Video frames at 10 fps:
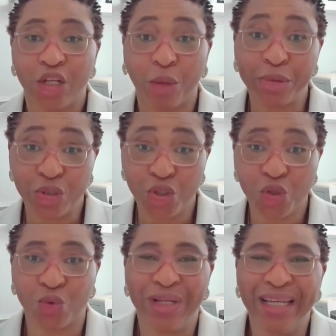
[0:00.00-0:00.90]
Number
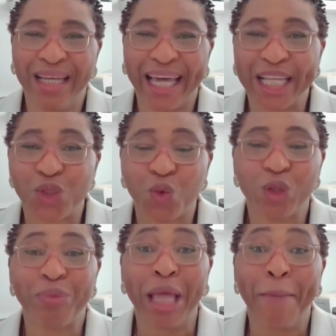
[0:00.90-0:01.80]
2, it
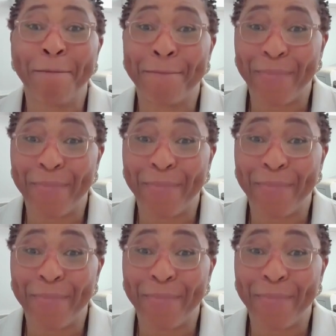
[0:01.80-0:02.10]
will be